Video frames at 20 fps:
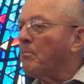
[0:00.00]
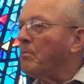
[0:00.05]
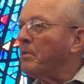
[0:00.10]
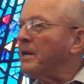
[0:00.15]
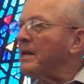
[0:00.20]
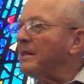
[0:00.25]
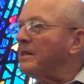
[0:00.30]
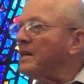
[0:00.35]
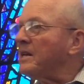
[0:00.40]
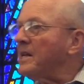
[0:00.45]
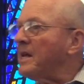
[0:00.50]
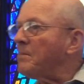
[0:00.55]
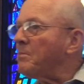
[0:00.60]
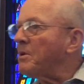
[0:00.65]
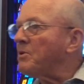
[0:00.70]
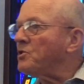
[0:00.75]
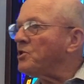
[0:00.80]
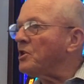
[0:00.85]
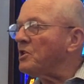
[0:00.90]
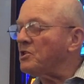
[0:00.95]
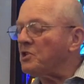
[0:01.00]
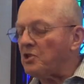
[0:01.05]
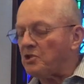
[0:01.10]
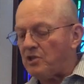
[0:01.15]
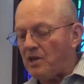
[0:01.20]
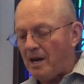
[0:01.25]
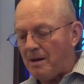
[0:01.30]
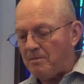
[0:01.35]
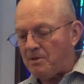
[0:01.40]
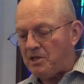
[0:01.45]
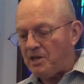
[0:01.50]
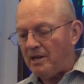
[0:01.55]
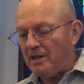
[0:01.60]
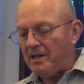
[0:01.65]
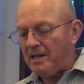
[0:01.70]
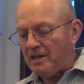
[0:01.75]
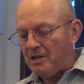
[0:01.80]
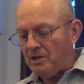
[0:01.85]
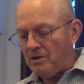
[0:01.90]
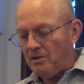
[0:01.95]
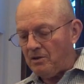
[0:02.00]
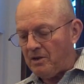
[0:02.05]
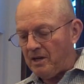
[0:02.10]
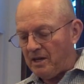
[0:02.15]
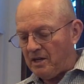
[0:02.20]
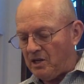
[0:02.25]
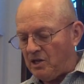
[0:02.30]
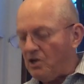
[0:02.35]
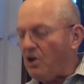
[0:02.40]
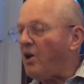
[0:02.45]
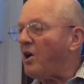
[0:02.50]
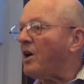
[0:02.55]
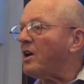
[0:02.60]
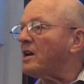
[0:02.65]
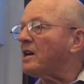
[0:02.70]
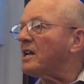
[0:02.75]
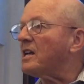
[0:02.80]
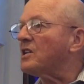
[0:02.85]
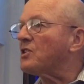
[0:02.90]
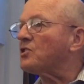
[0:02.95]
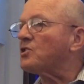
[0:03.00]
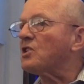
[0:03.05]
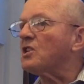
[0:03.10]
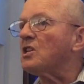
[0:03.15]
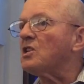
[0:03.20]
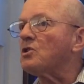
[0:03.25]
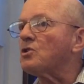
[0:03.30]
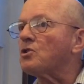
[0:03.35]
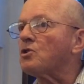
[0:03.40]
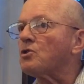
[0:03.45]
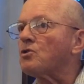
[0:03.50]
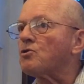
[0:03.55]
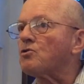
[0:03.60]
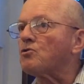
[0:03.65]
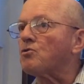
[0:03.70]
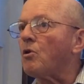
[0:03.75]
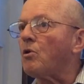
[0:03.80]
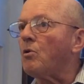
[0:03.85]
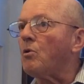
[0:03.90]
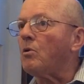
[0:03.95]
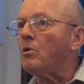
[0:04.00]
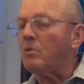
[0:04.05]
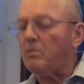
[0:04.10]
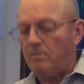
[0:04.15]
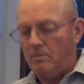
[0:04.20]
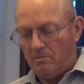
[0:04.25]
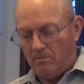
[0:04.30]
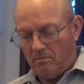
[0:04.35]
But in the name of Jesus, I'm telling you that God is in control.